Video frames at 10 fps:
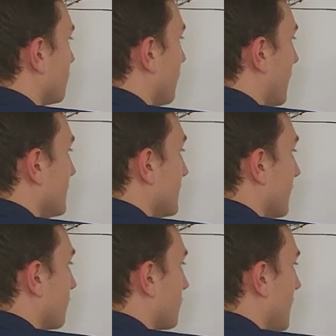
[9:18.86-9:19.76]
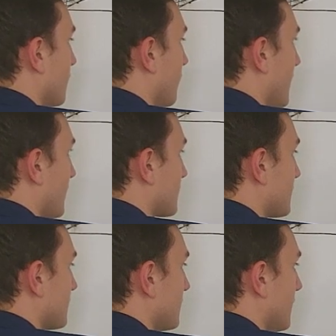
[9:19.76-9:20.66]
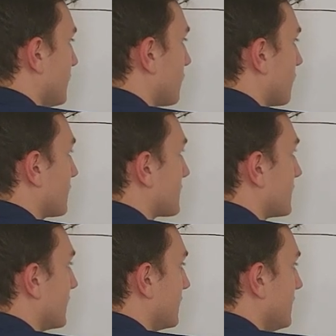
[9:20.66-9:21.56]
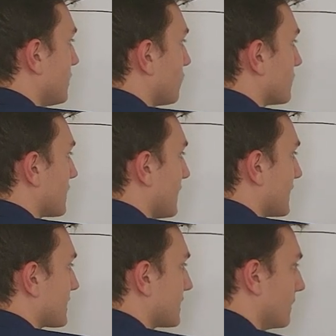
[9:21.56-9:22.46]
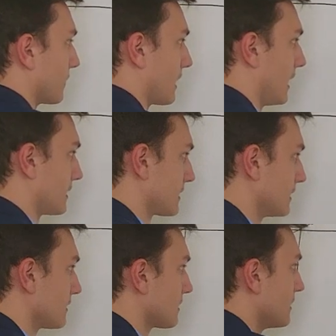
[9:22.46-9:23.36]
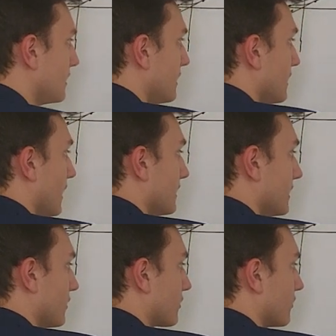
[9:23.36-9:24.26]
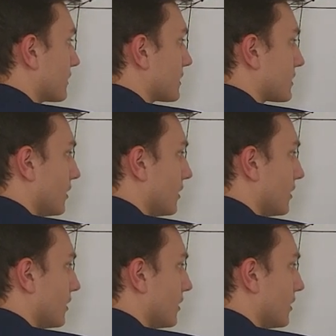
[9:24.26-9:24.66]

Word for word: find f prime of x, and you're going to set it equal to that sum constant, and then you're going to